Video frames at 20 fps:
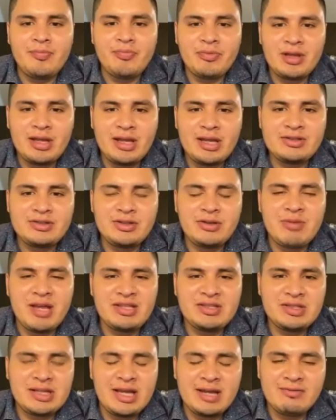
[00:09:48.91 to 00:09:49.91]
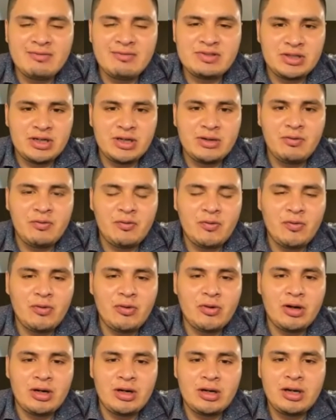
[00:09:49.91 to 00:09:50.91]
As you mentioned, I've served
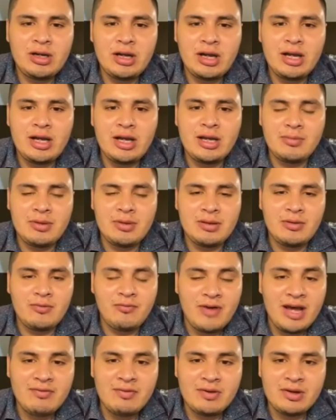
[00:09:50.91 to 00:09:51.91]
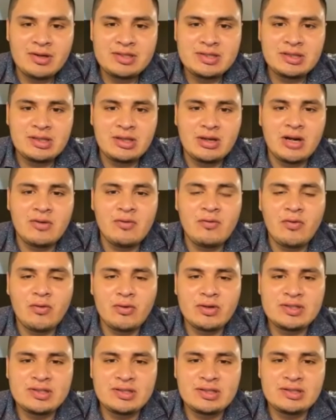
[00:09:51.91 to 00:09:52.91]
for 5 years in the armed
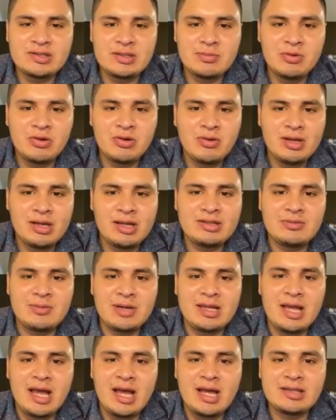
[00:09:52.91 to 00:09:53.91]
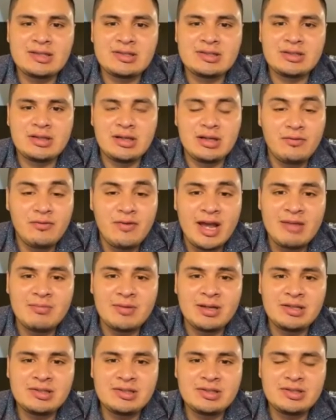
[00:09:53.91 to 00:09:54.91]
forces. I'm going into my last 5
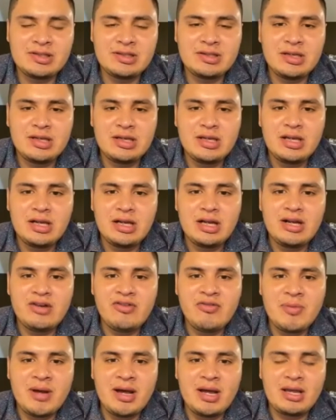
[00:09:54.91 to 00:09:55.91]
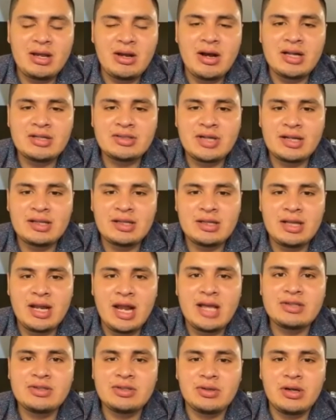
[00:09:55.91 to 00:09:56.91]
months of my contract in the
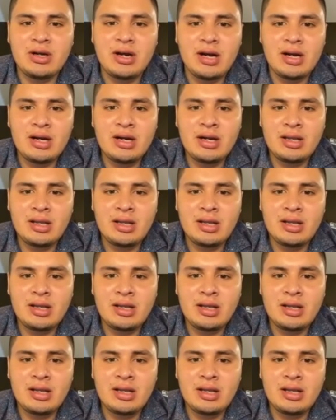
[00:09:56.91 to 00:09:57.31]
National Guard.